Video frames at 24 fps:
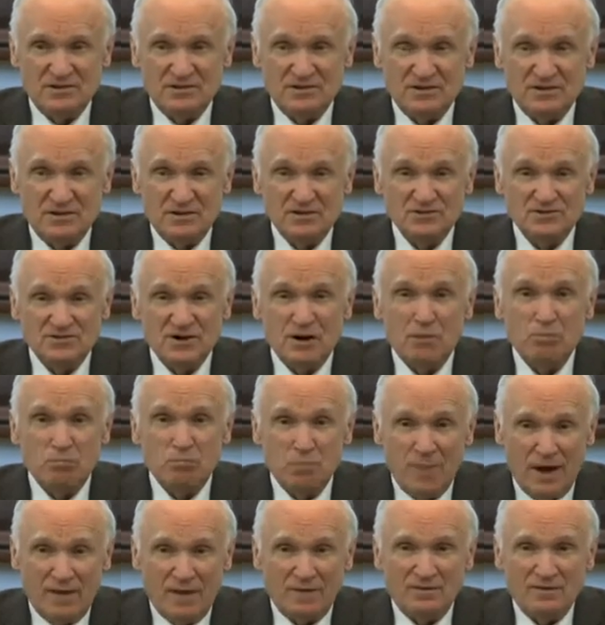how many
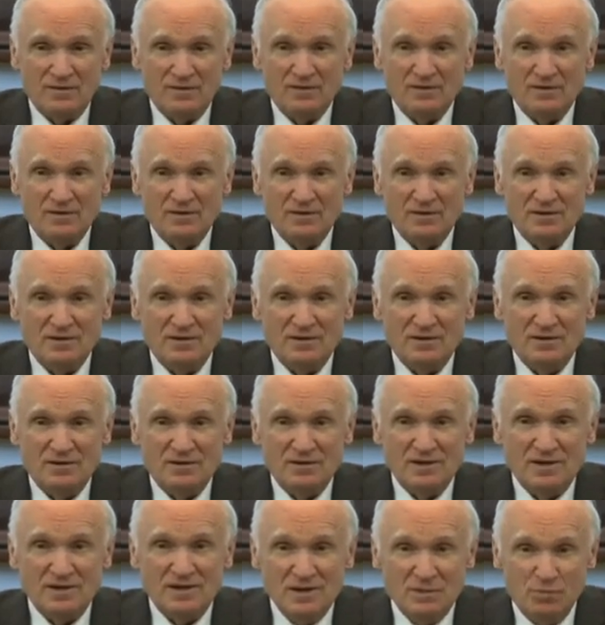liars there
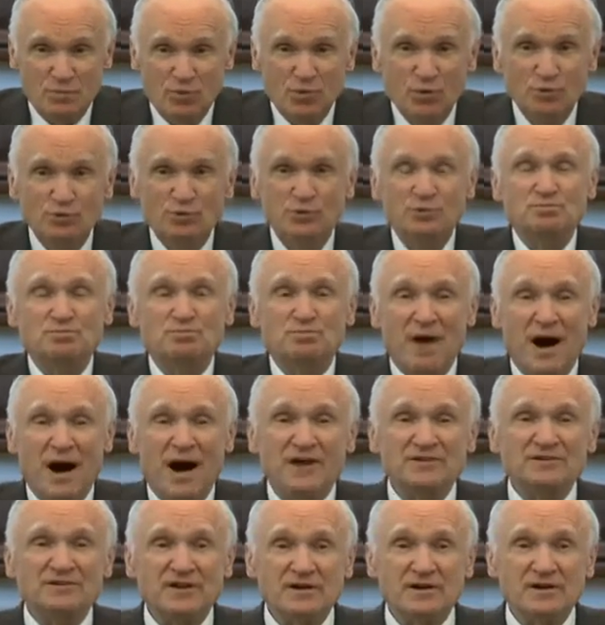are, because
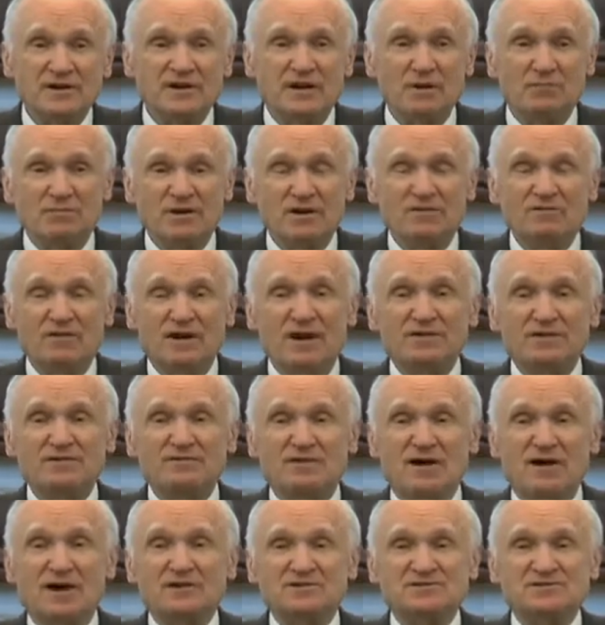flattery is a
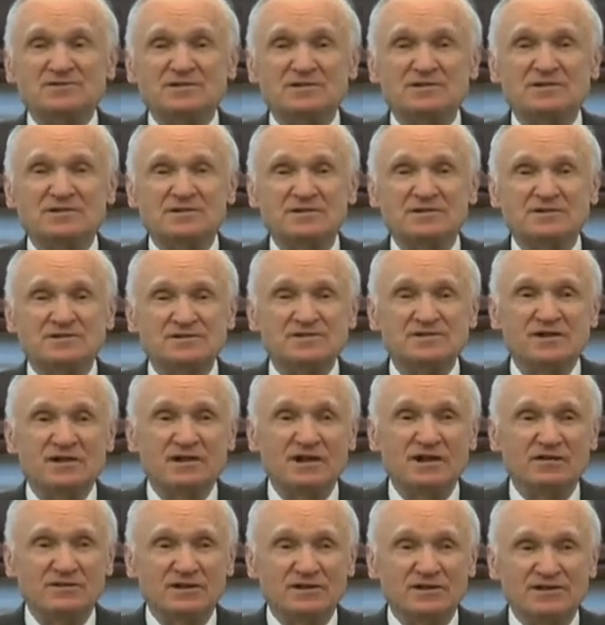lie, and
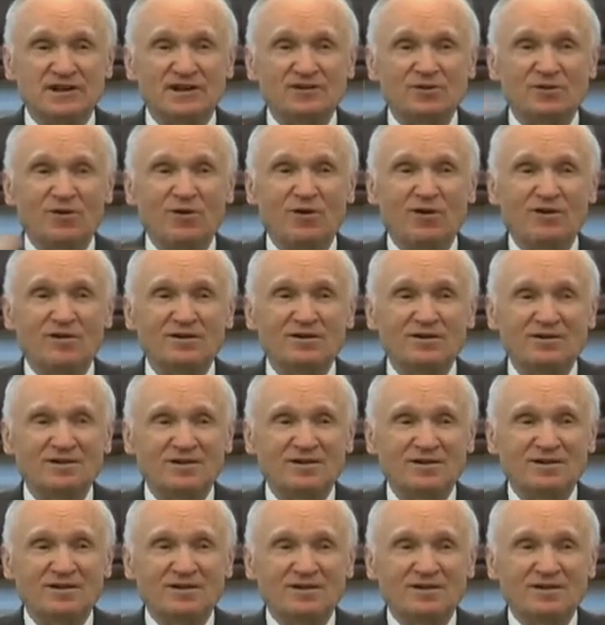they will keep